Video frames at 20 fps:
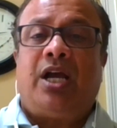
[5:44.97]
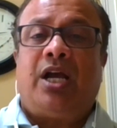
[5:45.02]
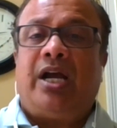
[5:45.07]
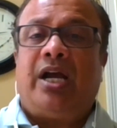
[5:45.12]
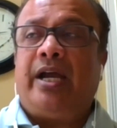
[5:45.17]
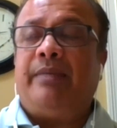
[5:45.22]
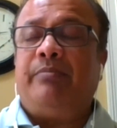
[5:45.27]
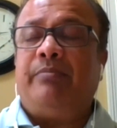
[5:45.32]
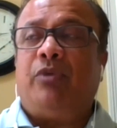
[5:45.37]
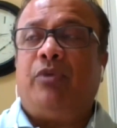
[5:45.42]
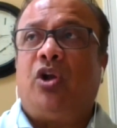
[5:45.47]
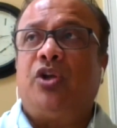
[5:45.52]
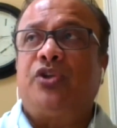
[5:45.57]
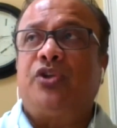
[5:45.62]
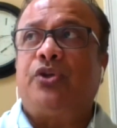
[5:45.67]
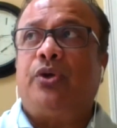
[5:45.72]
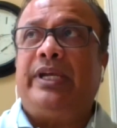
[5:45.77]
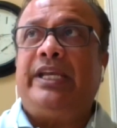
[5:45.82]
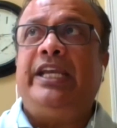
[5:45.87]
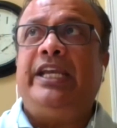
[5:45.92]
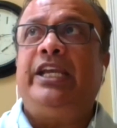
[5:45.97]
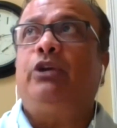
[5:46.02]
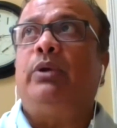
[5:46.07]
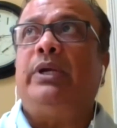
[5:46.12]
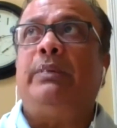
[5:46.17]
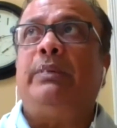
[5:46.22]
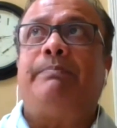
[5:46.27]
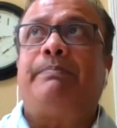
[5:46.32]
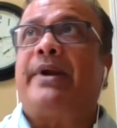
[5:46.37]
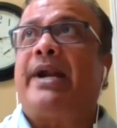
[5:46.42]
I'm also
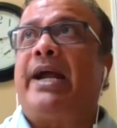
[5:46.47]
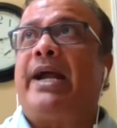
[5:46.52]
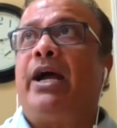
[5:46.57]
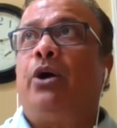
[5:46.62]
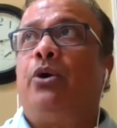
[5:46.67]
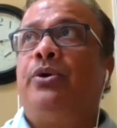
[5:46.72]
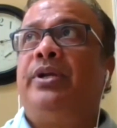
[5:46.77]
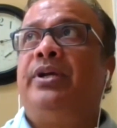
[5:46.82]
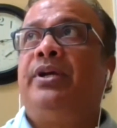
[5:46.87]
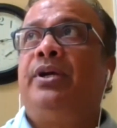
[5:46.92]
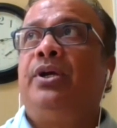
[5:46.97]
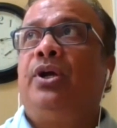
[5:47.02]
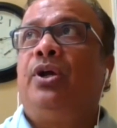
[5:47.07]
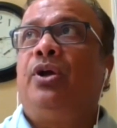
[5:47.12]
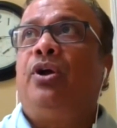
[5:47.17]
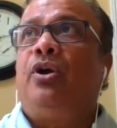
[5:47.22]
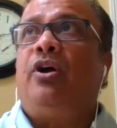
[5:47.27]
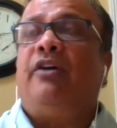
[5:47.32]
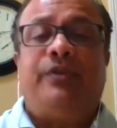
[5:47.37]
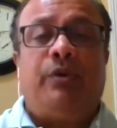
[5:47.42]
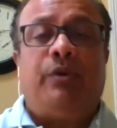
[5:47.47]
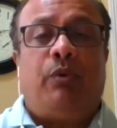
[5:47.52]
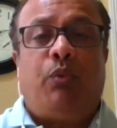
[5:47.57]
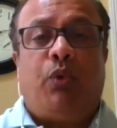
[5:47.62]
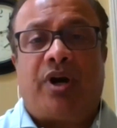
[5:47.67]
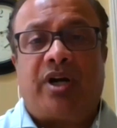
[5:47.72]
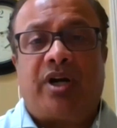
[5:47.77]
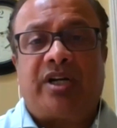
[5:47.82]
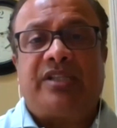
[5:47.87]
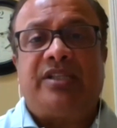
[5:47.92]
equally proud of the
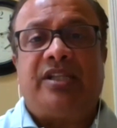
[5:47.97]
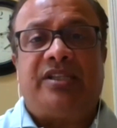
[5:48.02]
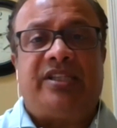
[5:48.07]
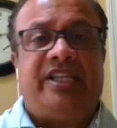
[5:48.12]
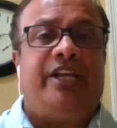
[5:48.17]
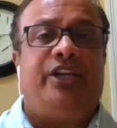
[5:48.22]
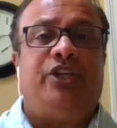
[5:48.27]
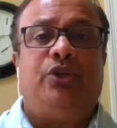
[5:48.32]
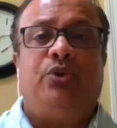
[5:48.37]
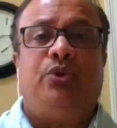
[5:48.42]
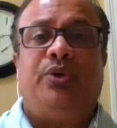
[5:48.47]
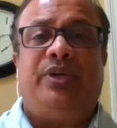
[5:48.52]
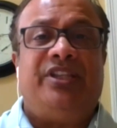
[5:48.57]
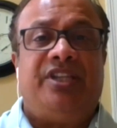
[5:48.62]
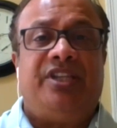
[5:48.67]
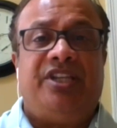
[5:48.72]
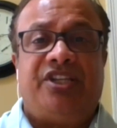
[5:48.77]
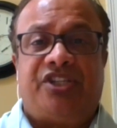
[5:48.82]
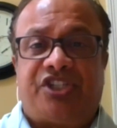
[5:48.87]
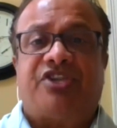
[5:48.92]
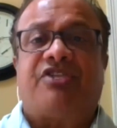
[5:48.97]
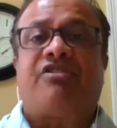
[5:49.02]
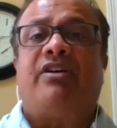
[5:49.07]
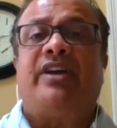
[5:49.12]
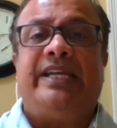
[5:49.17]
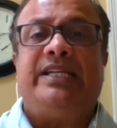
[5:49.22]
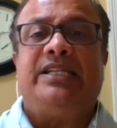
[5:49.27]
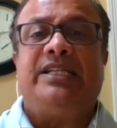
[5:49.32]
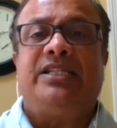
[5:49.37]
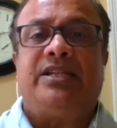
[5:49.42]
work that they do in this
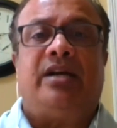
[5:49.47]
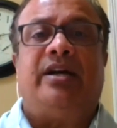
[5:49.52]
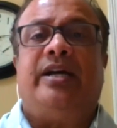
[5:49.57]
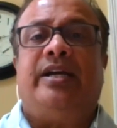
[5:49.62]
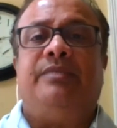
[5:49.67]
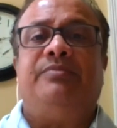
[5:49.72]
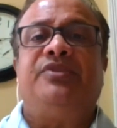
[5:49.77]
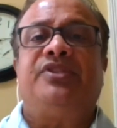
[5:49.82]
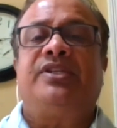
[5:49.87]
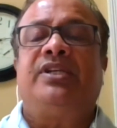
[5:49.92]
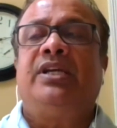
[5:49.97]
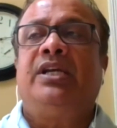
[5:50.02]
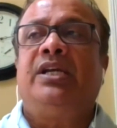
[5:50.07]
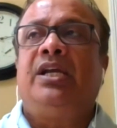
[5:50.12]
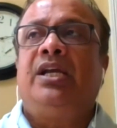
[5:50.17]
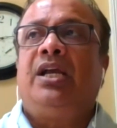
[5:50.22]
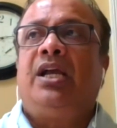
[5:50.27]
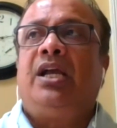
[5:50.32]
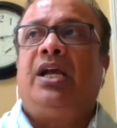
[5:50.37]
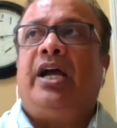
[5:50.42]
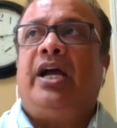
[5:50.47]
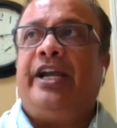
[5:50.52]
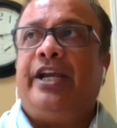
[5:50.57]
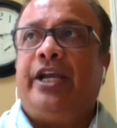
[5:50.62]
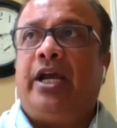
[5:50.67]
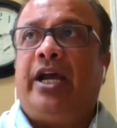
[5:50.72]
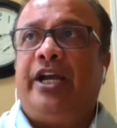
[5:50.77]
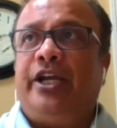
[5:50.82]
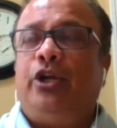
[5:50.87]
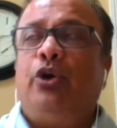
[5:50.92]
trying times.
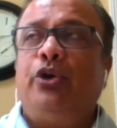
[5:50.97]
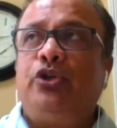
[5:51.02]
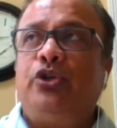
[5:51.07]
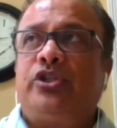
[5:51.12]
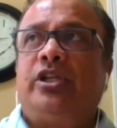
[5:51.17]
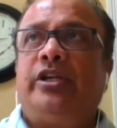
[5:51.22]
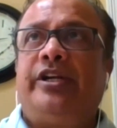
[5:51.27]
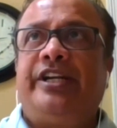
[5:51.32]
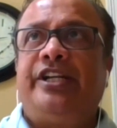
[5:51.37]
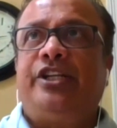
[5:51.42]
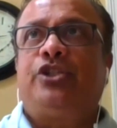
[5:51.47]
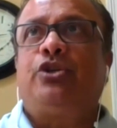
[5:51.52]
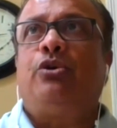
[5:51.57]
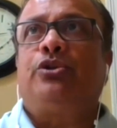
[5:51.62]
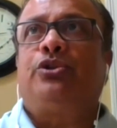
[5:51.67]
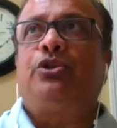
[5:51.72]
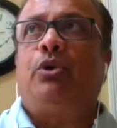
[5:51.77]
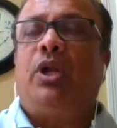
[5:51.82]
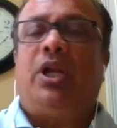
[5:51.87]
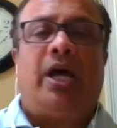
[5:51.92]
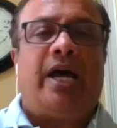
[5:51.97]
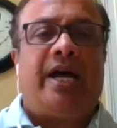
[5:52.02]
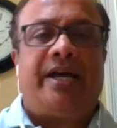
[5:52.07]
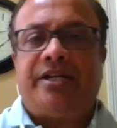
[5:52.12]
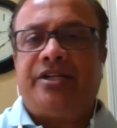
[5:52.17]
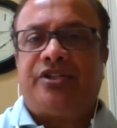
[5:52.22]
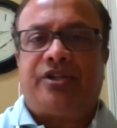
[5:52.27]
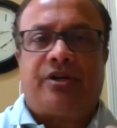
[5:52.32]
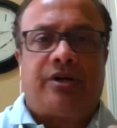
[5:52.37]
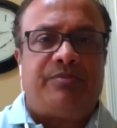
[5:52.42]
I know utilities go through a lot
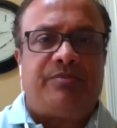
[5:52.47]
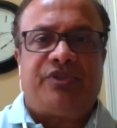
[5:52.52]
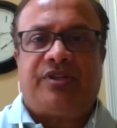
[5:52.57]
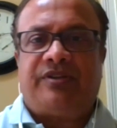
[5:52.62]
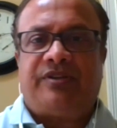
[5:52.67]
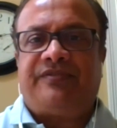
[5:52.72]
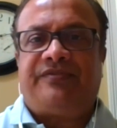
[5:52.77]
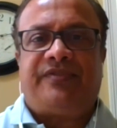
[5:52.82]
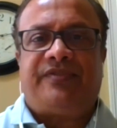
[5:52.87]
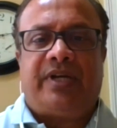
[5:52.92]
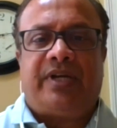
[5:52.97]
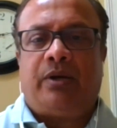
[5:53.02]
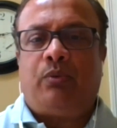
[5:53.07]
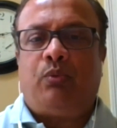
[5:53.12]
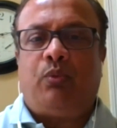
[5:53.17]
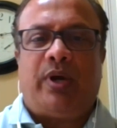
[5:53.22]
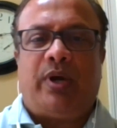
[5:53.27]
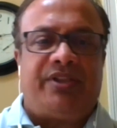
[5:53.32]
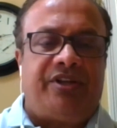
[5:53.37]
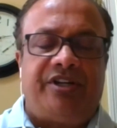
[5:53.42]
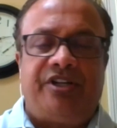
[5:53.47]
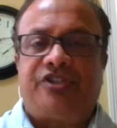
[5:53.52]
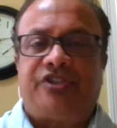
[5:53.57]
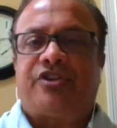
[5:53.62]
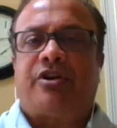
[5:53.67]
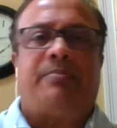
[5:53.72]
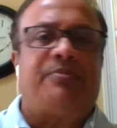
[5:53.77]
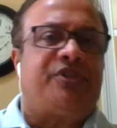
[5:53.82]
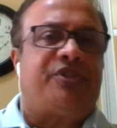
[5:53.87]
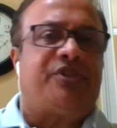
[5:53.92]
in terms of weather
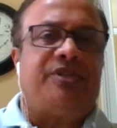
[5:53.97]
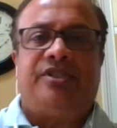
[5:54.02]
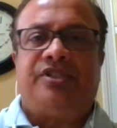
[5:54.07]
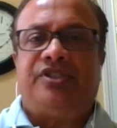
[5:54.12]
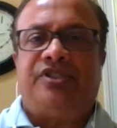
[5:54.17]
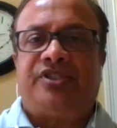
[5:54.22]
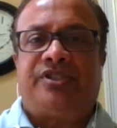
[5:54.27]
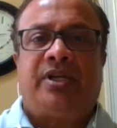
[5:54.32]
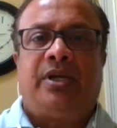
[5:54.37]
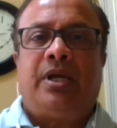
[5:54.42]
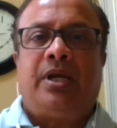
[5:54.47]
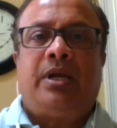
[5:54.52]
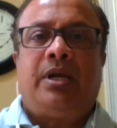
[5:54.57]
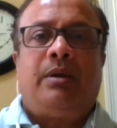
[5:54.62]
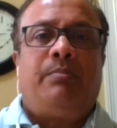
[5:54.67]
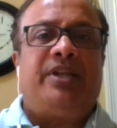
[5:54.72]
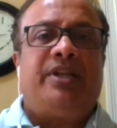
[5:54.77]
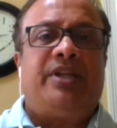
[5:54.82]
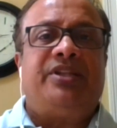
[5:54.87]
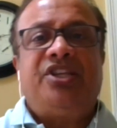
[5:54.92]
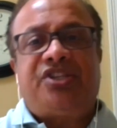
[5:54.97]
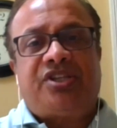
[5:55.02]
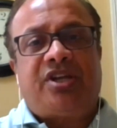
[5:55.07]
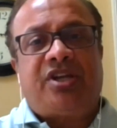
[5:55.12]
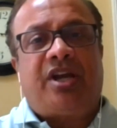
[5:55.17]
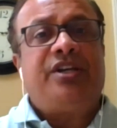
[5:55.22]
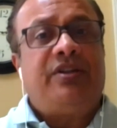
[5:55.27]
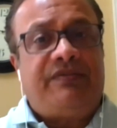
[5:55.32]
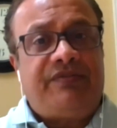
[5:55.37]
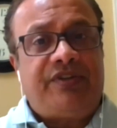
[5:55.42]
disruptions, but this
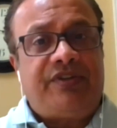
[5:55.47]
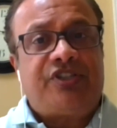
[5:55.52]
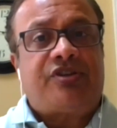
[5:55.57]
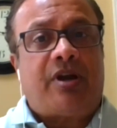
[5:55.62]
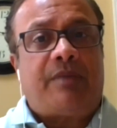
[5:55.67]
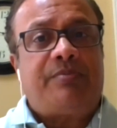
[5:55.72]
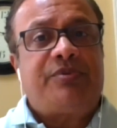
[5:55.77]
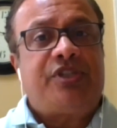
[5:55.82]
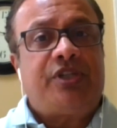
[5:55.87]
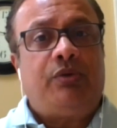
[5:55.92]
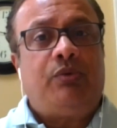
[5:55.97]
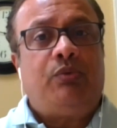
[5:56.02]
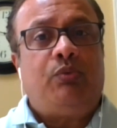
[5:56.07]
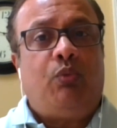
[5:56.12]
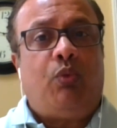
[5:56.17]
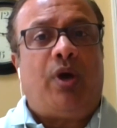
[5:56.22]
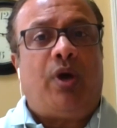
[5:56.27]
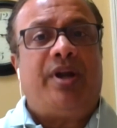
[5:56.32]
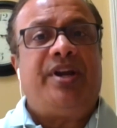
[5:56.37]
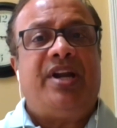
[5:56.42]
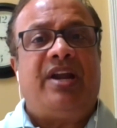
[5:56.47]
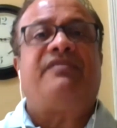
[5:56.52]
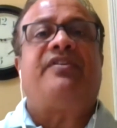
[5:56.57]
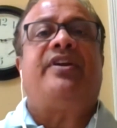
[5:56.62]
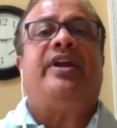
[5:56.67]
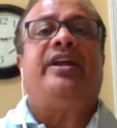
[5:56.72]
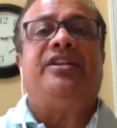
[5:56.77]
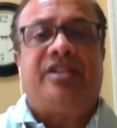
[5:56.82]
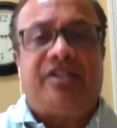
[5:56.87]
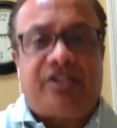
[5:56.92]
kind of disruption one
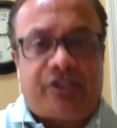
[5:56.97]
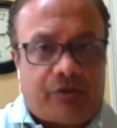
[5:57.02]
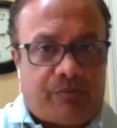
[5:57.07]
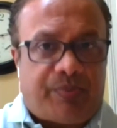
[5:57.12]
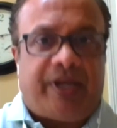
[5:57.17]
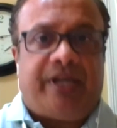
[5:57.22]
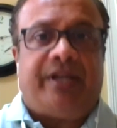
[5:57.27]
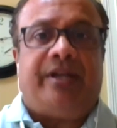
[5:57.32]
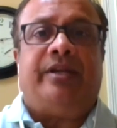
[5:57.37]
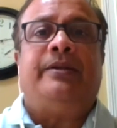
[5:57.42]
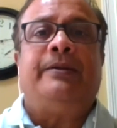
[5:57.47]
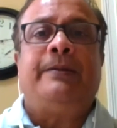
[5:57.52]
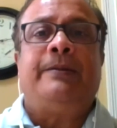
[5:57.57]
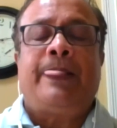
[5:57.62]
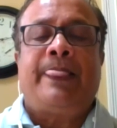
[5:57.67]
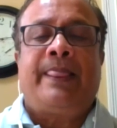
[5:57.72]
never anticipated.